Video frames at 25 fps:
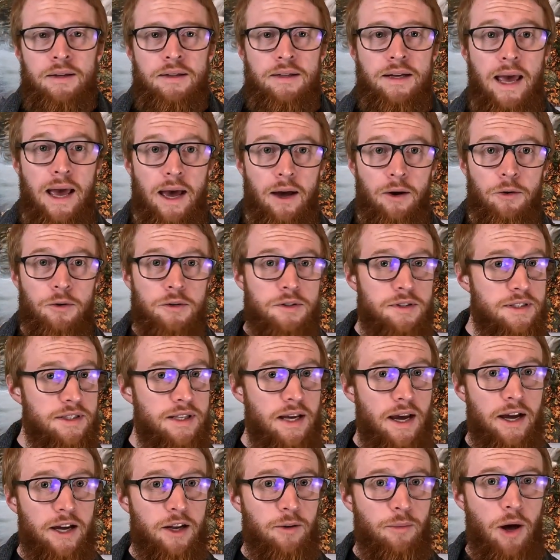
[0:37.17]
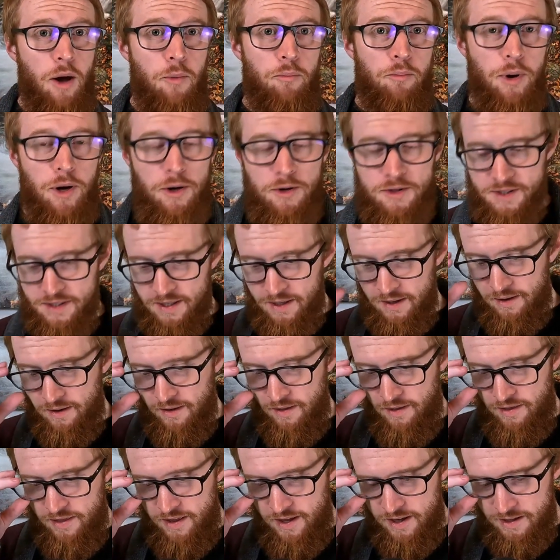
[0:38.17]
Now, talking about
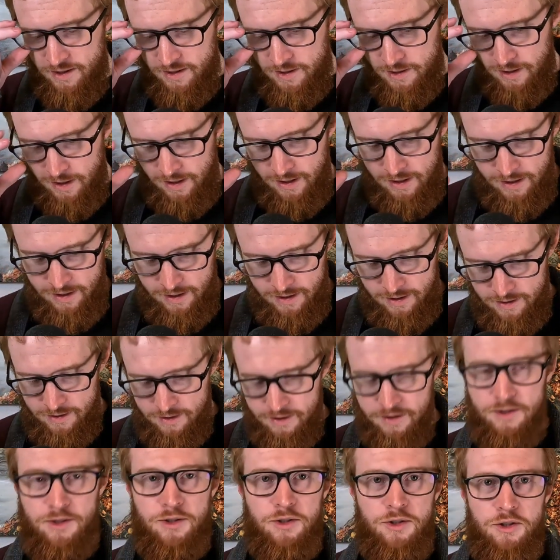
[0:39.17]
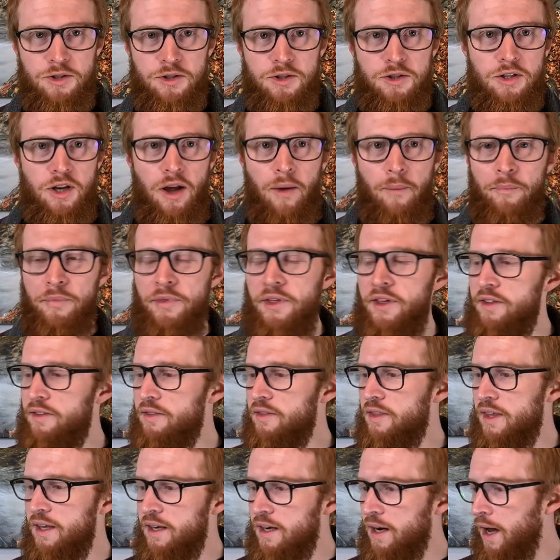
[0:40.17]
boasting, this is
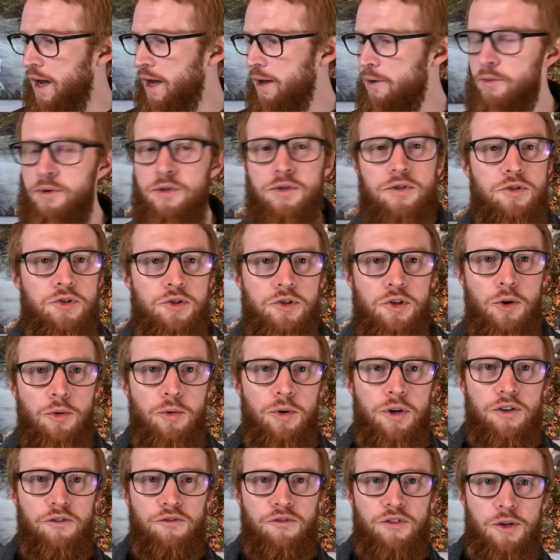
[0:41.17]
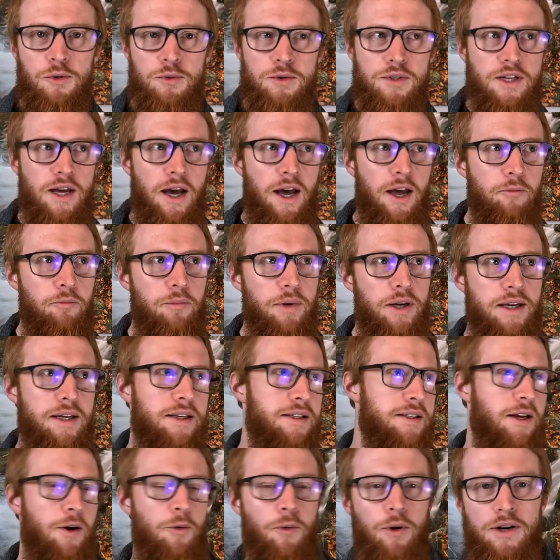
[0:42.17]
something that I was so confused on
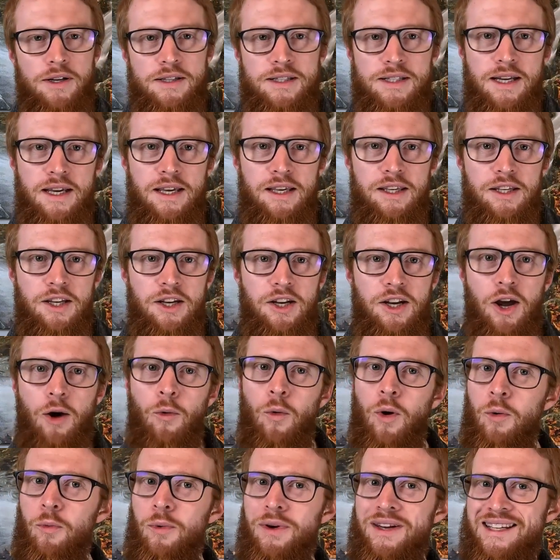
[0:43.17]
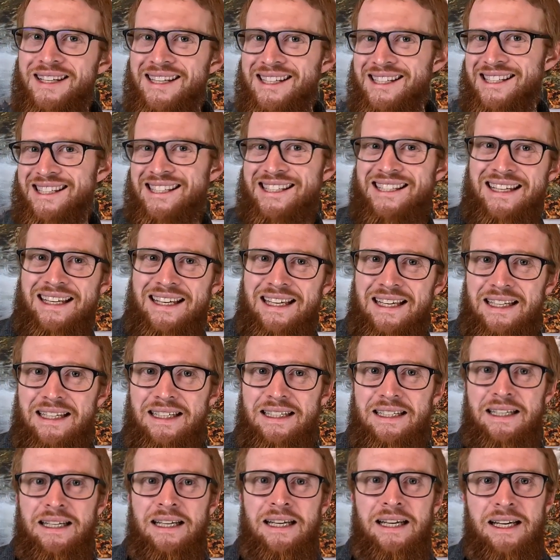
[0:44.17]
because I want to say you know it when you see
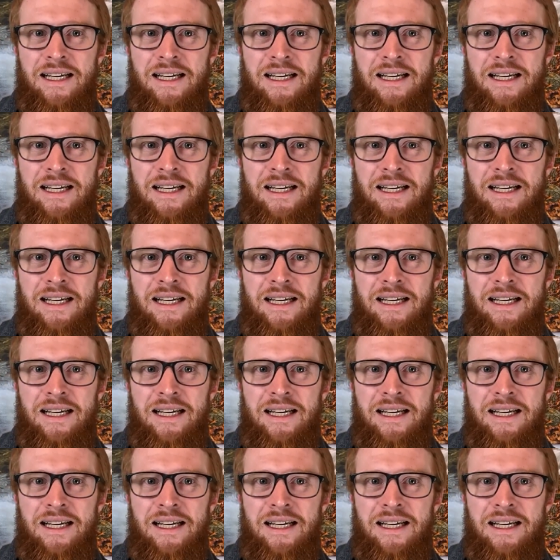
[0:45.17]
it,